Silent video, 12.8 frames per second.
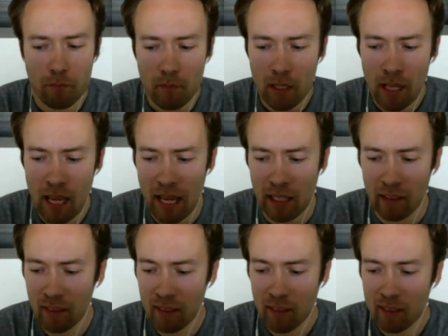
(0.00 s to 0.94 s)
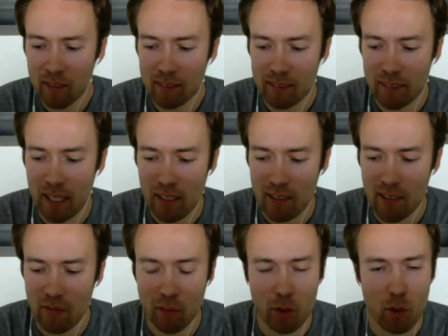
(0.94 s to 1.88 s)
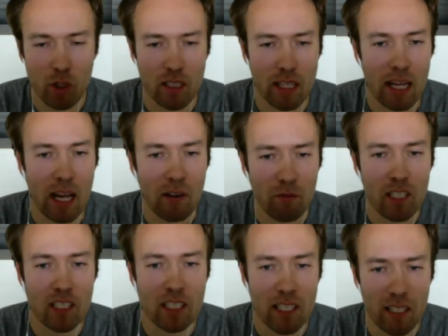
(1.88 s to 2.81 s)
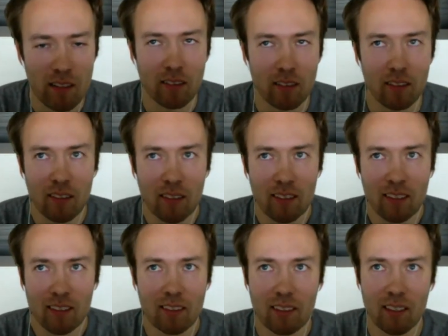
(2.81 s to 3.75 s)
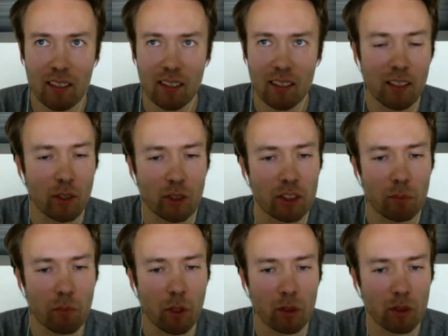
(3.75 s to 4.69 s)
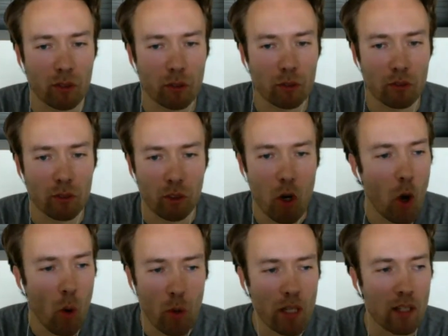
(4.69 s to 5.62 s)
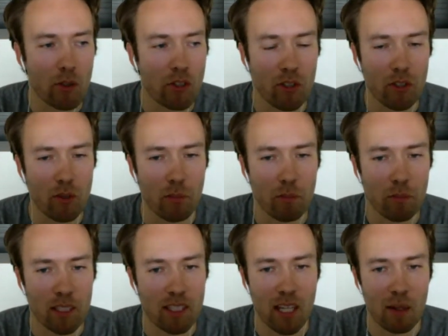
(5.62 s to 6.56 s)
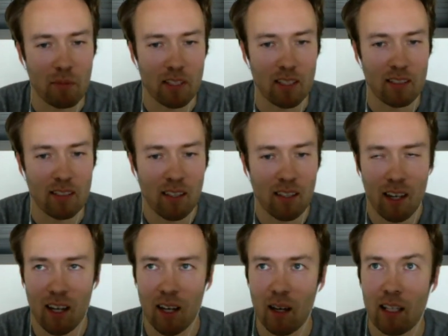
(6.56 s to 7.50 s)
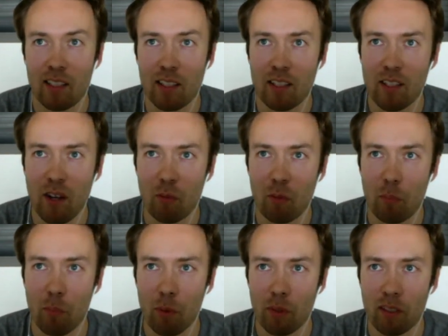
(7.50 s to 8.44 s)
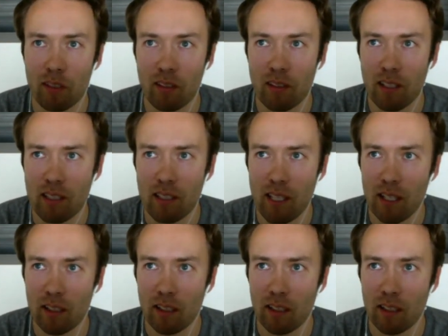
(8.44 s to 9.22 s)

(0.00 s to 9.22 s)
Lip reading: And that is the evolution that every single ecosystem goes through. No ecosystem escapes this. I just saw a report the other day saying